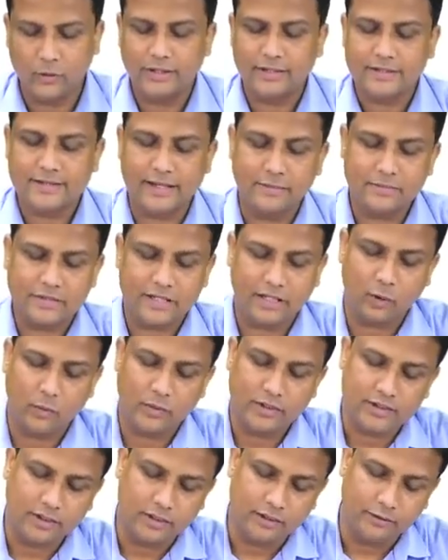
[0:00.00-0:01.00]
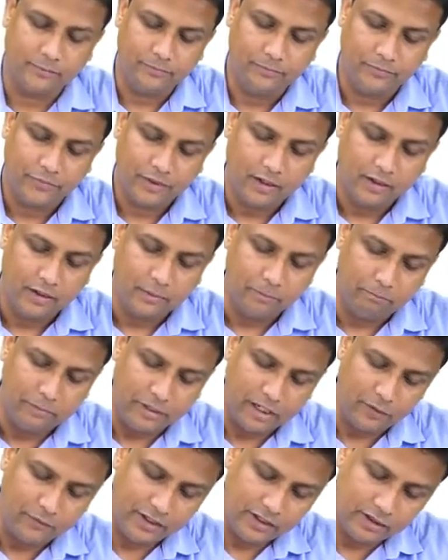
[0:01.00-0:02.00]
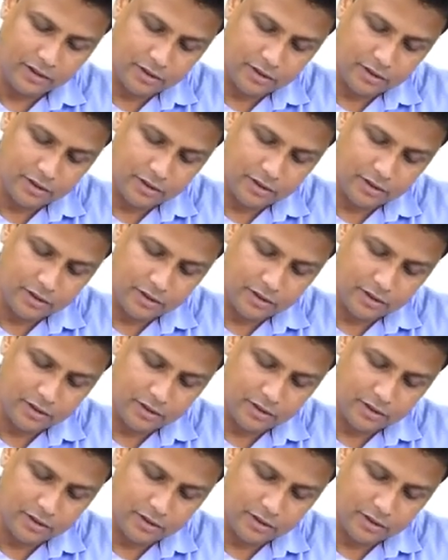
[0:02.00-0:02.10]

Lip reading: in the same sequence here. Between